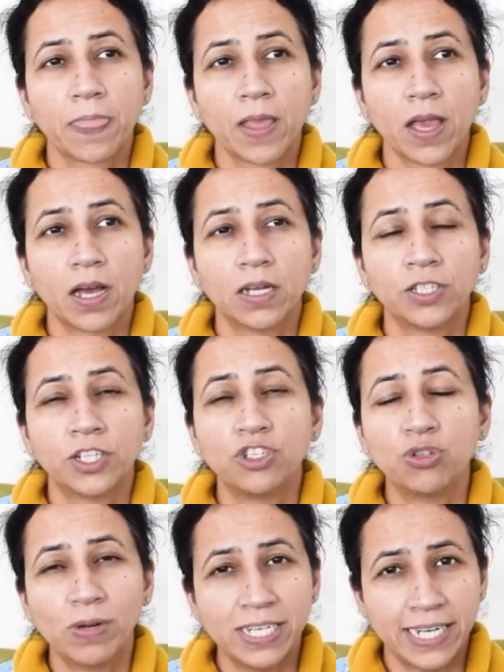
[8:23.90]
The
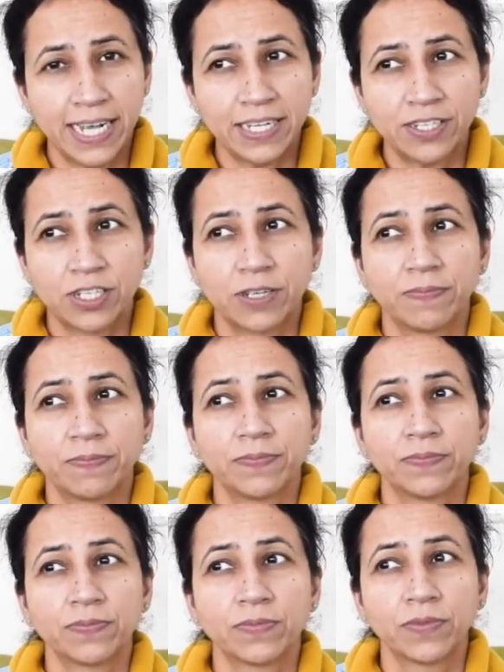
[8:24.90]
dual test,
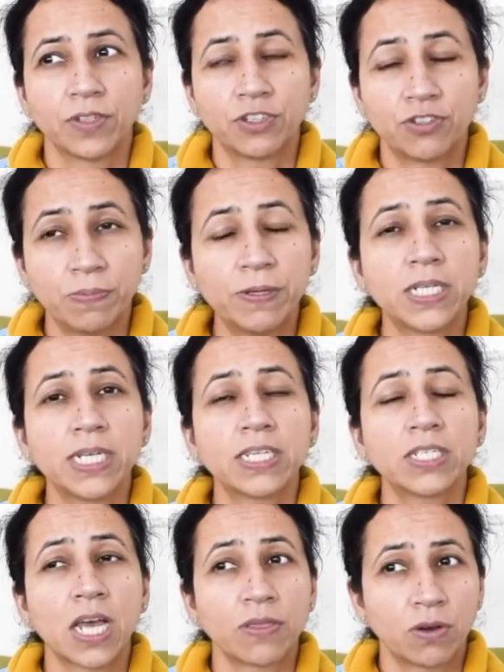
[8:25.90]
the triple test,
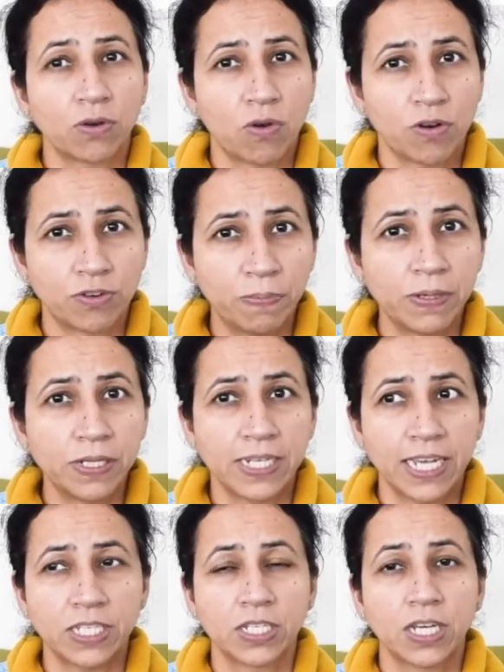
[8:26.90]
and the quadruple
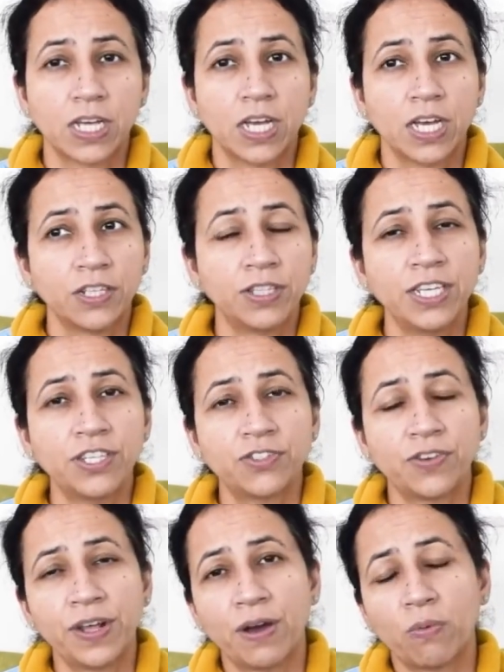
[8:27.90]
test, these
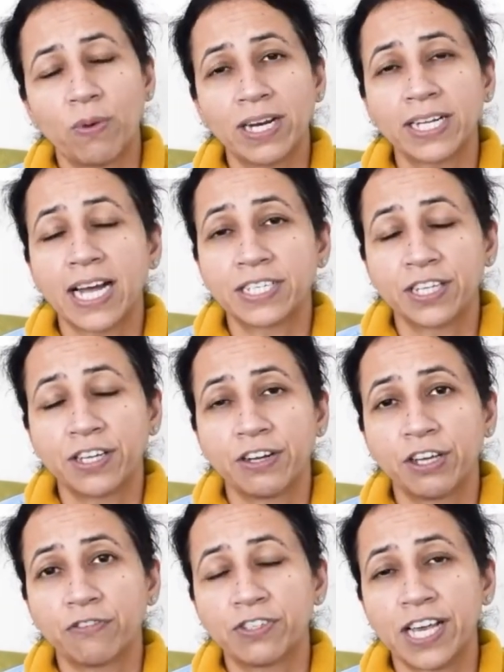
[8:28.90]
three are one category
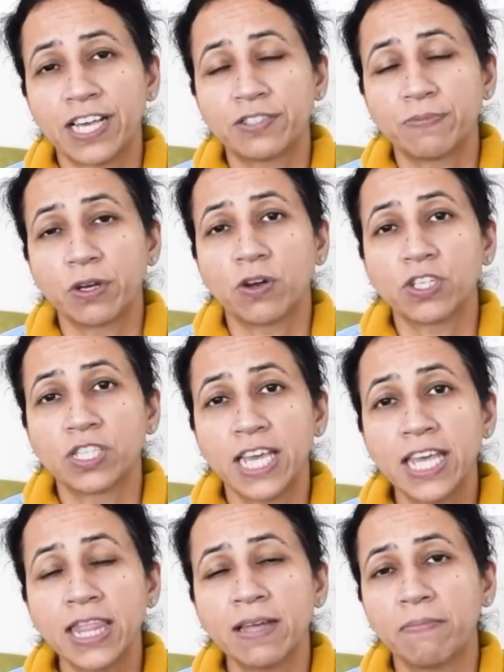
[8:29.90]
of tests because
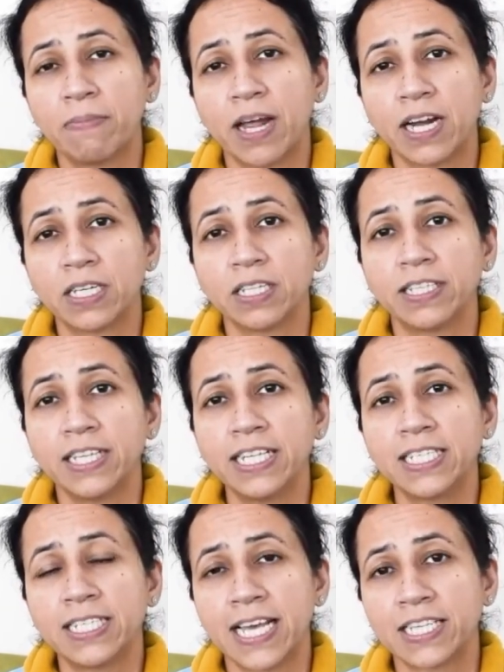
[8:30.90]
in the blood, these
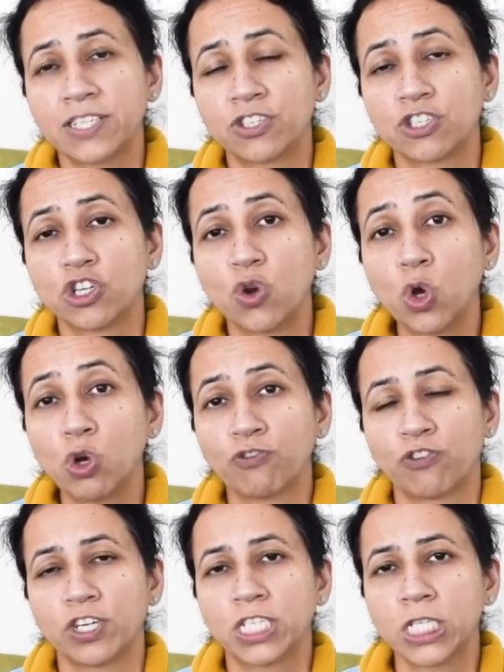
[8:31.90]
tests look
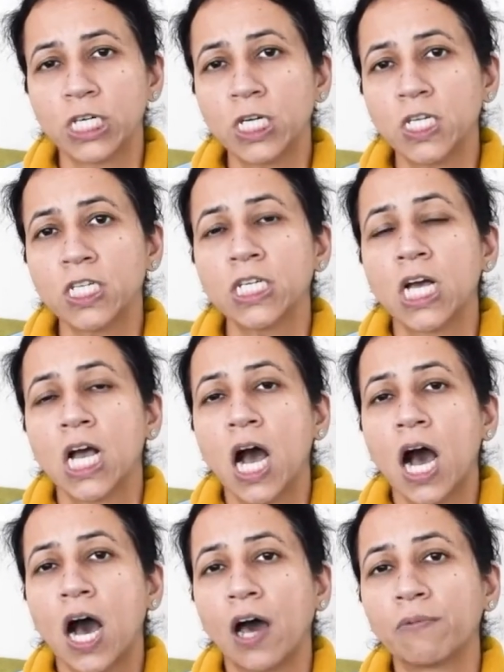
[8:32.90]
for certain
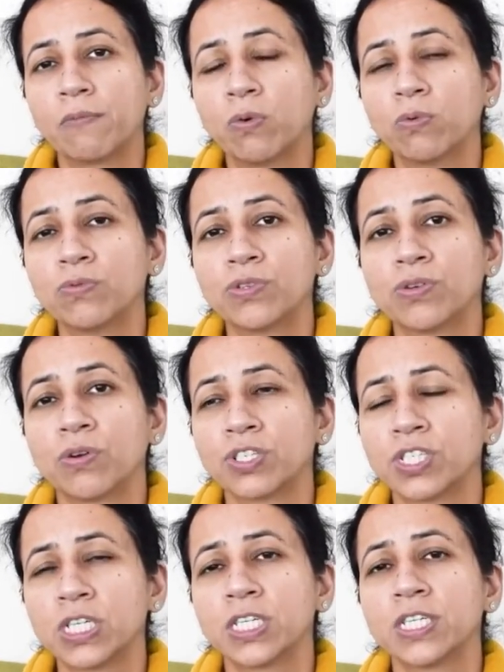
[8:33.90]
hormones or
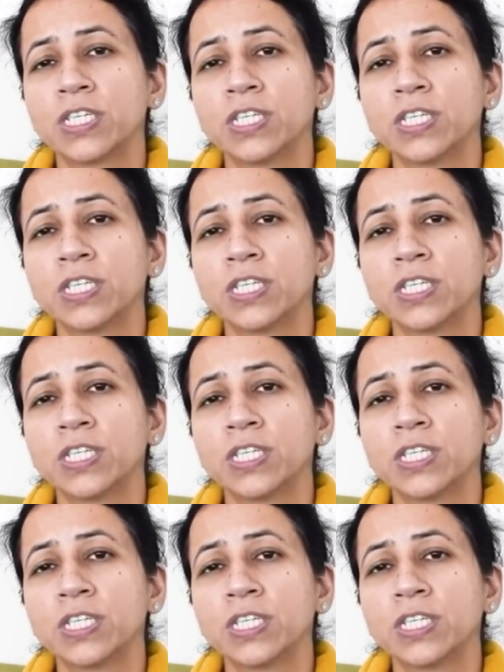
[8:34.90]
certain